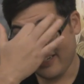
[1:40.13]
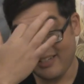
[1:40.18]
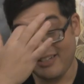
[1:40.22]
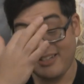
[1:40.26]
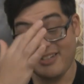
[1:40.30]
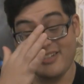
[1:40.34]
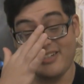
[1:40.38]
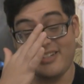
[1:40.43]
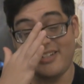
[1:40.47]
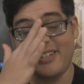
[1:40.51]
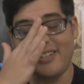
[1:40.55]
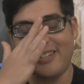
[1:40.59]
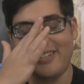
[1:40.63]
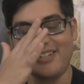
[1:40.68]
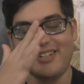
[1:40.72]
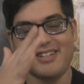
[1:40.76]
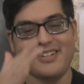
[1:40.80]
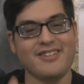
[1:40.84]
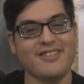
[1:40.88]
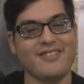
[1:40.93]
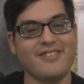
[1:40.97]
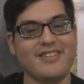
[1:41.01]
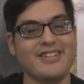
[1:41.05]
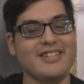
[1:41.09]

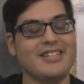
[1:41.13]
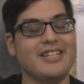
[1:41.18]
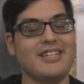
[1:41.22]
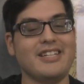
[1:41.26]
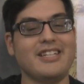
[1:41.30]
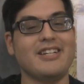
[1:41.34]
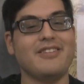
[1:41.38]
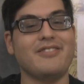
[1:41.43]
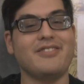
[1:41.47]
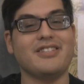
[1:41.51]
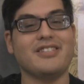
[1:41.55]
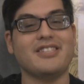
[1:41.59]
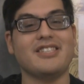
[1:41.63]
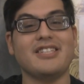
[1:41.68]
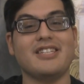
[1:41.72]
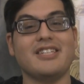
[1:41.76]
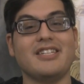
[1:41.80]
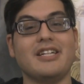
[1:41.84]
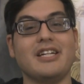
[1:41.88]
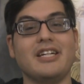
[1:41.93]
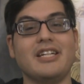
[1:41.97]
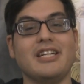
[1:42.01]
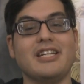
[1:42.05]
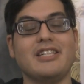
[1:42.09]
there was
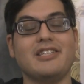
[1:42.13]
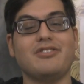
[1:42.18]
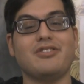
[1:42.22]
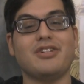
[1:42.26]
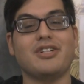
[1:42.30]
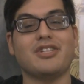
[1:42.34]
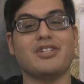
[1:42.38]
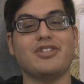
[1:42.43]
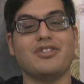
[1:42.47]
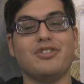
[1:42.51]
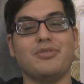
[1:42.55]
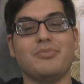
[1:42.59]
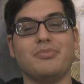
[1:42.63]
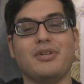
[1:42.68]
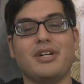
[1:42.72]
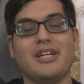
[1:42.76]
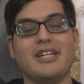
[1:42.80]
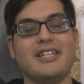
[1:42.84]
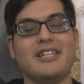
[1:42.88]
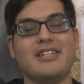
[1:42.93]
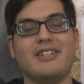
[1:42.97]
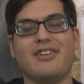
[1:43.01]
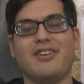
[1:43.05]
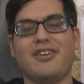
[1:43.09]
an instructor who
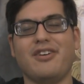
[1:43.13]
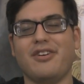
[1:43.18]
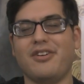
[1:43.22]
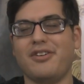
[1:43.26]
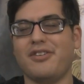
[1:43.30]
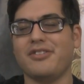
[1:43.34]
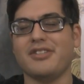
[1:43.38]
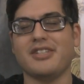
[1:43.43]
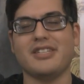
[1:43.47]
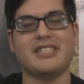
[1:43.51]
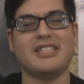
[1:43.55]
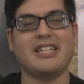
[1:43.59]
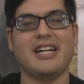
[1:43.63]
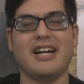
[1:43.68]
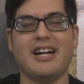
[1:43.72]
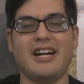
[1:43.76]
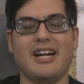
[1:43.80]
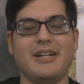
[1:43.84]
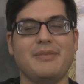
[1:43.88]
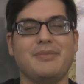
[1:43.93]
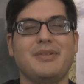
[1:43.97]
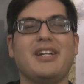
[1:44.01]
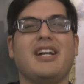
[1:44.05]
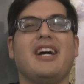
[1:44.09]
played it all the
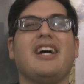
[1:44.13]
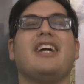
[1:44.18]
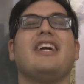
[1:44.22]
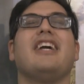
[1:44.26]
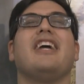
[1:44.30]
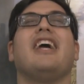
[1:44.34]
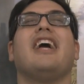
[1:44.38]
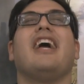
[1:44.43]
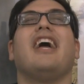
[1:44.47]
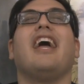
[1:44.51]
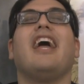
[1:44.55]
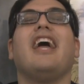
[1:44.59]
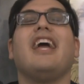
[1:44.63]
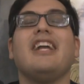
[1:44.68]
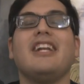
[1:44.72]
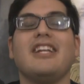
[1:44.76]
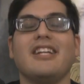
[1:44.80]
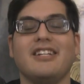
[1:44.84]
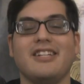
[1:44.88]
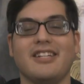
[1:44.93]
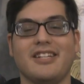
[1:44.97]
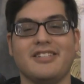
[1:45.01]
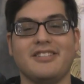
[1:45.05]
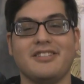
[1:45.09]
time, and I
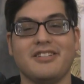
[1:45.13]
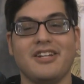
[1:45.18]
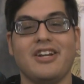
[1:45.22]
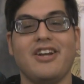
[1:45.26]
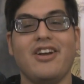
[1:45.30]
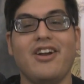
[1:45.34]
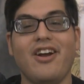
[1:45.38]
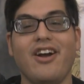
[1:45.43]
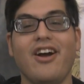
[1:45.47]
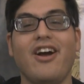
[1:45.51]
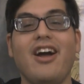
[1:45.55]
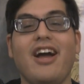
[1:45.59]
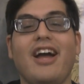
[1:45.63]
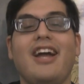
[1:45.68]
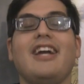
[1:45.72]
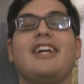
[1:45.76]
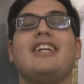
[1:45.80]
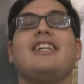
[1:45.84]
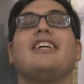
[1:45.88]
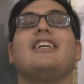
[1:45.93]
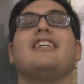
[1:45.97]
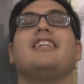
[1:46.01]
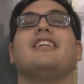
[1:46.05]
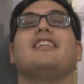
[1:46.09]
hated it.
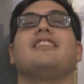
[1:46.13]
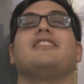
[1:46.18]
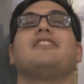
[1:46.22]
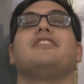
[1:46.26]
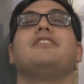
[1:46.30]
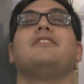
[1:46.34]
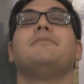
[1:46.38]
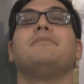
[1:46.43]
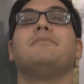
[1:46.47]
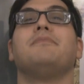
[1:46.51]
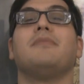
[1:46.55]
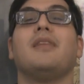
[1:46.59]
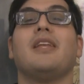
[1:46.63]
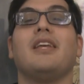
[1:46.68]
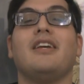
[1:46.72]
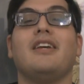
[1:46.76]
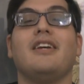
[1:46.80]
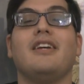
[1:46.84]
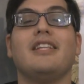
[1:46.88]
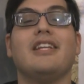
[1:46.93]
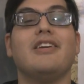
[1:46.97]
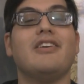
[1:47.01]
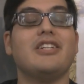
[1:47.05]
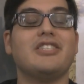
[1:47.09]
Hated it!
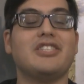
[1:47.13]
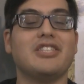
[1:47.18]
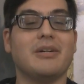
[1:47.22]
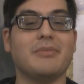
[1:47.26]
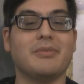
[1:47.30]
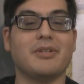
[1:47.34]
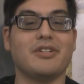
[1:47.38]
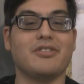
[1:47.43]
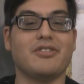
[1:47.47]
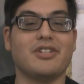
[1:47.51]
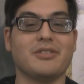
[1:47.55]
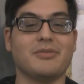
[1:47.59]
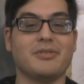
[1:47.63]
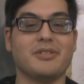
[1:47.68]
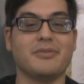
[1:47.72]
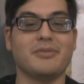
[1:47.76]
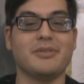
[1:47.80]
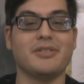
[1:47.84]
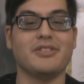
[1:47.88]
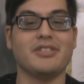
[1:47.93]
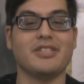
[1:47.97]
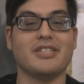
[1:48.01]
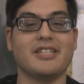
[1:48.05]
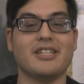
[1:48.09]
There is some good Christmas
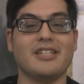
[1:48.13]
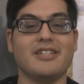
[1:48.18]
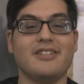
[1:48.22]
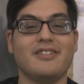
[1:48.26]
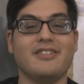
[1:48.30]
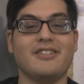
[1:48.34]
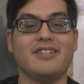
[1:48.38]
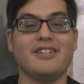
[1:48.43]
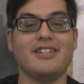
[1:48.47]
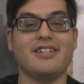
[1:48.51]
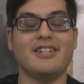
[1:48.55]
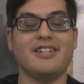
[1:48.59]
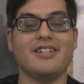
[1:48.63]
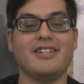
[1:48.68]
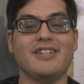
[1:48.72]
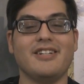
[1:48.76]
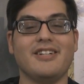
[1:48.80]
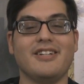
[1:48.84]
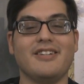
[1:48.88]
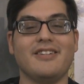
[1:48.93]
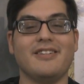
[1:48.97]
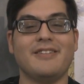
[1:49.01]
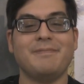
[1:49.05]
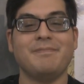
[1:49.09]
music,
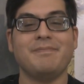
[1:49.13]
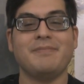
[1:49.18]
though.